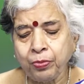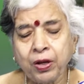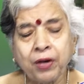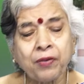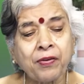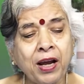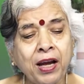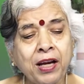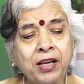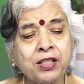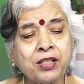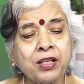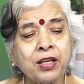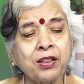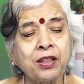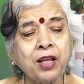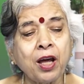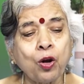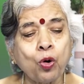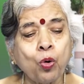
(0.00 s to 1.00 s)
reins in
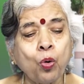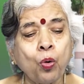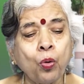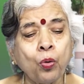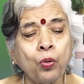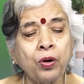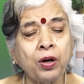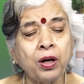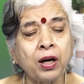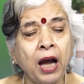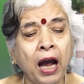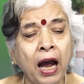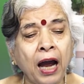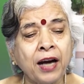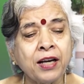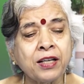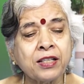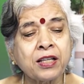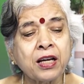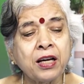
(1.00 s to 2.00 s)
their own
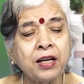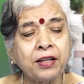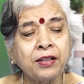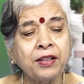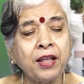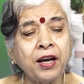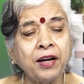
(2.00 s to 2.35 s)
hands. They